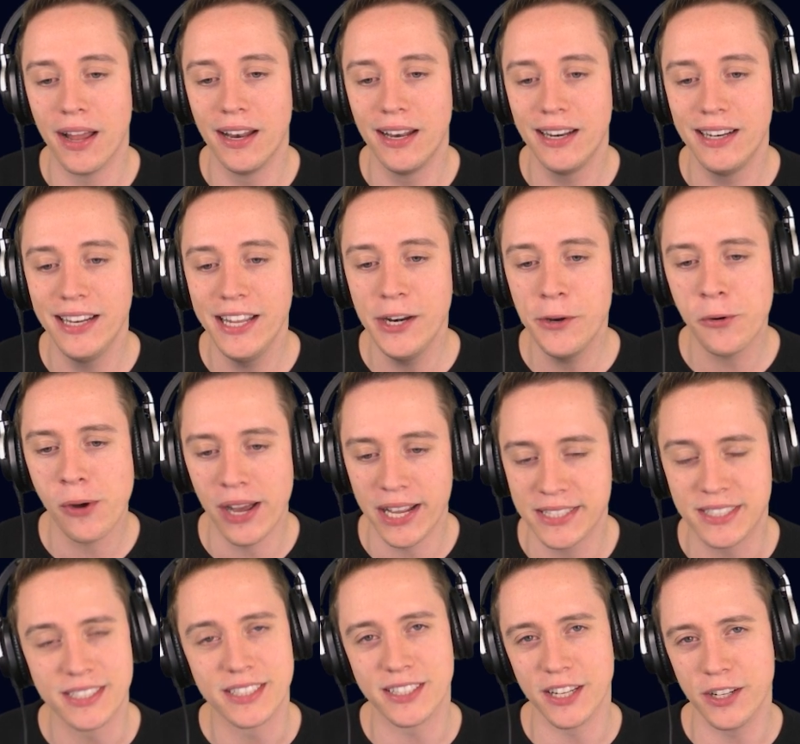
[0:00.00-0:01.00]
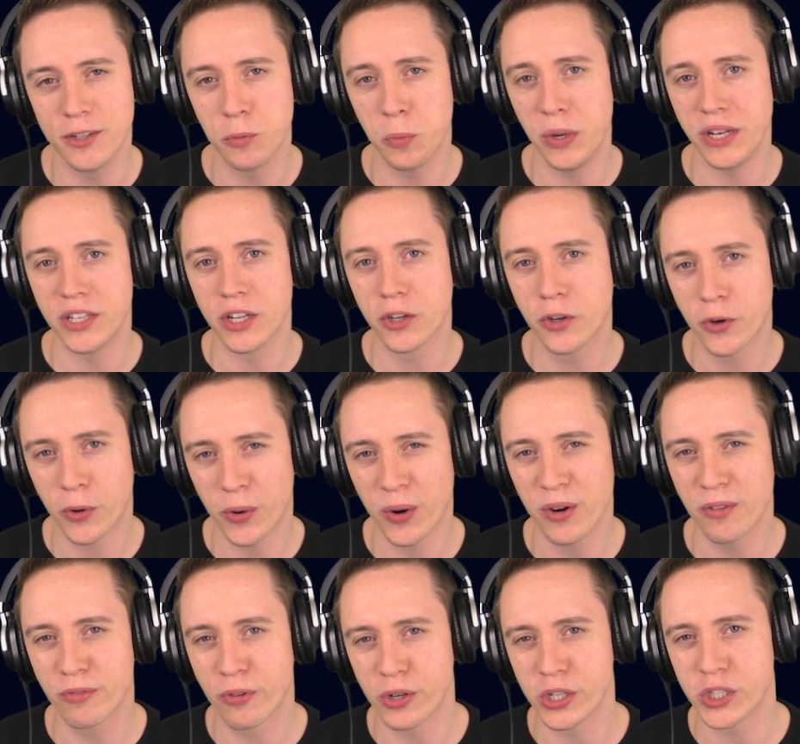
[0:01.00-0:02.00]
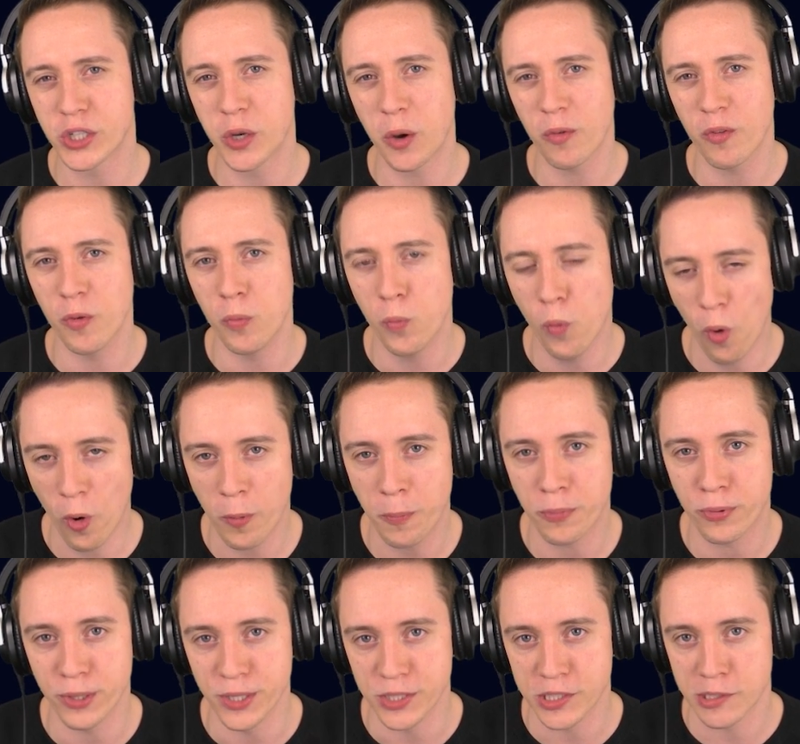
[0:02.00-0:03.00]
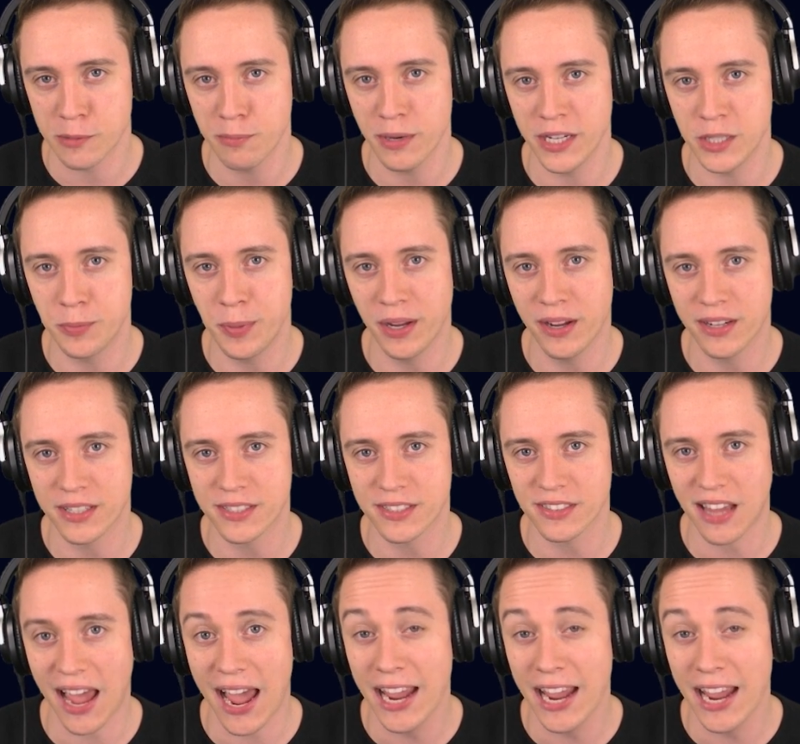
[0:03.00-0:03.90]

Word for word: a little hesitant with the current version of the War Prism is because